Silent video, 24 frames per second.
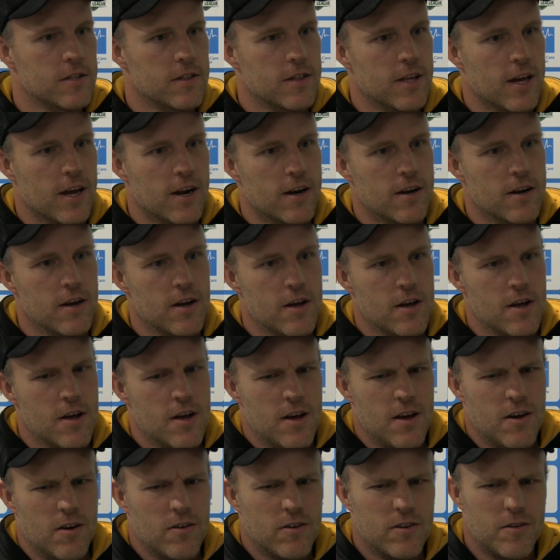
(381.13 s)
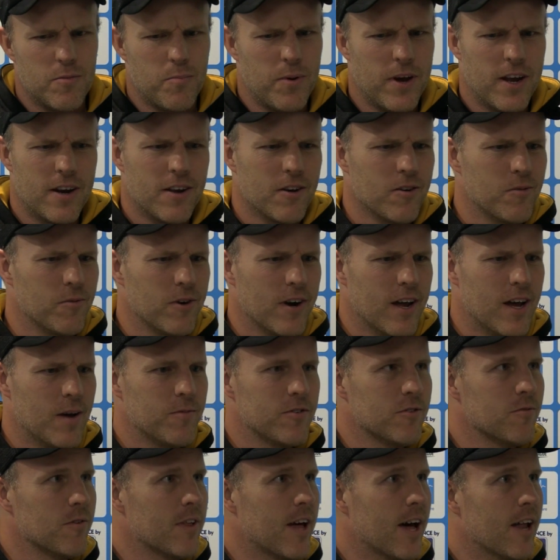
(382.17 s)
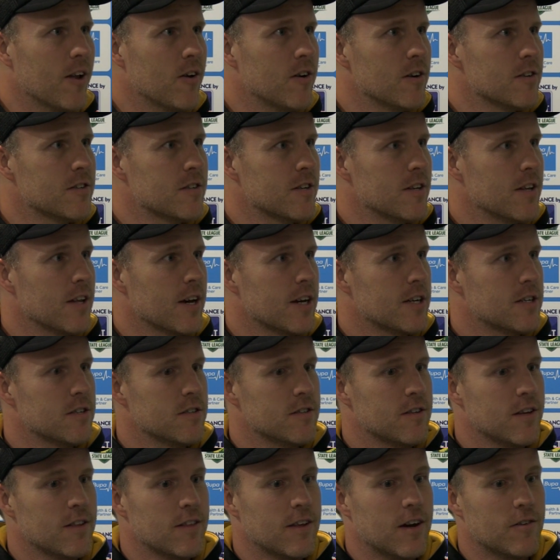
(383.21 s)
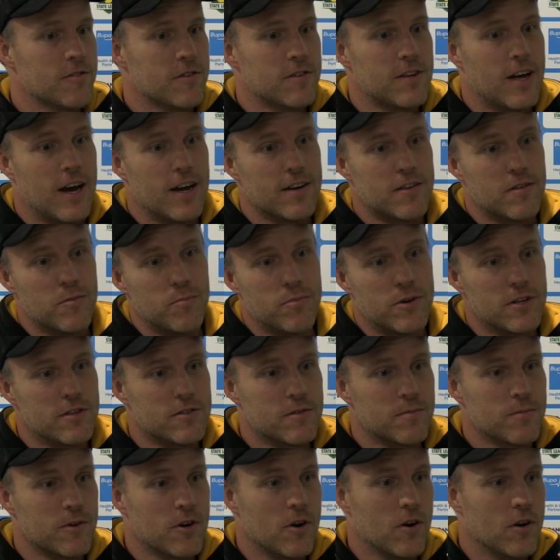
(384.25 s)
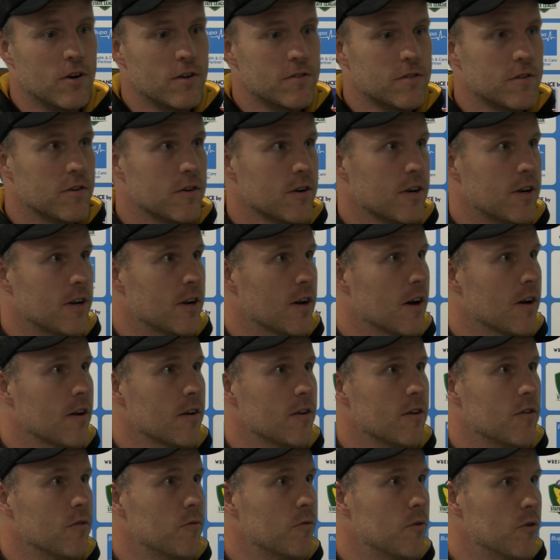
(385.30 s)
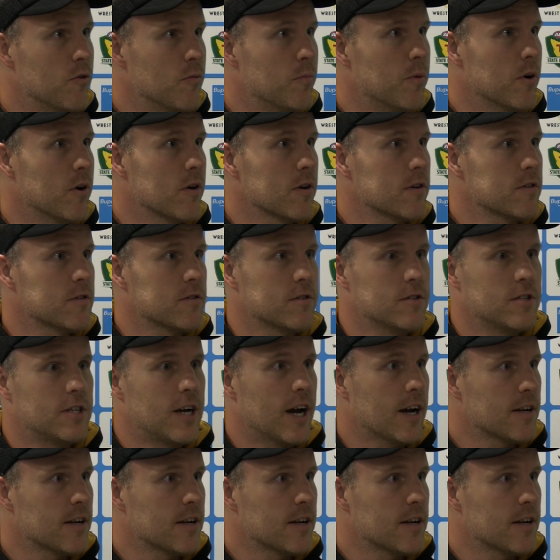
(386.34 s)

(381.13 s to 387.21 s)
And then, depending on what happens with ally selections, then they'll start to bring some guys like, your Rubox,